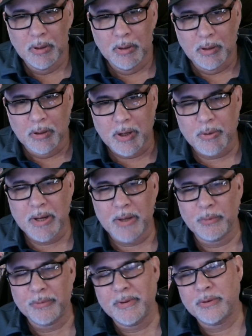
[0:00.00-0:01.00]
All right. Well,
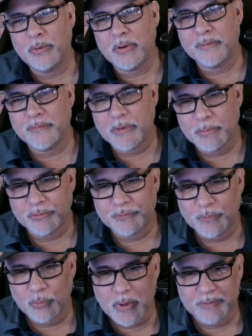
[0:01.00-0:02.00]
thank you all very much
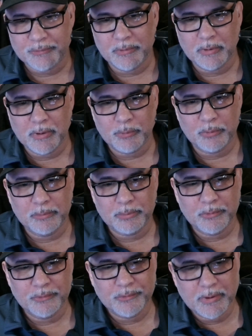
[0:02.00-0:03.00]
for watching. I really
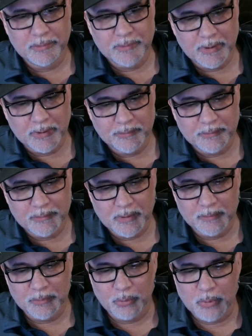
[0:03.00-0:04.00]
appreciate you taking the
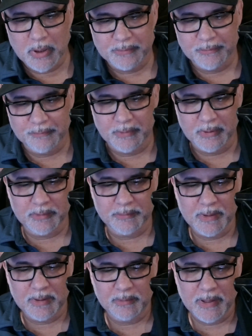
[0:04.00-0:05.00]
time to watch. If you could hit
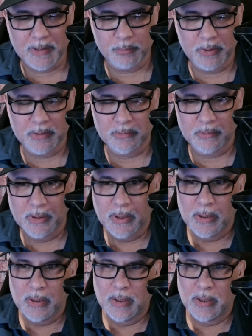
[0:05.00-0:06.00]
that like button,
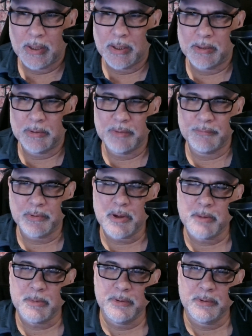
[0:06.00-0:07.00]
leave a
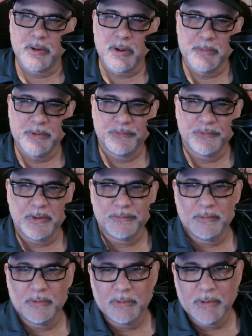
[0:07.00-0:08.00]
comment in the comment
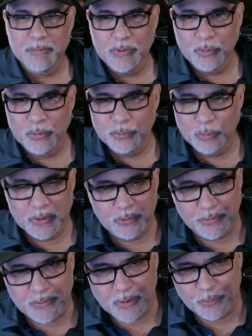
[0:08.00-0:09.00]
section and let me know what you
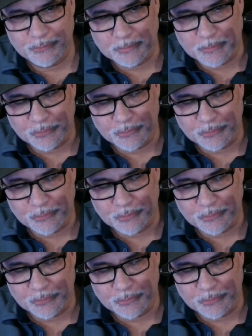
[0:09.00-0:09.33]
thought was the most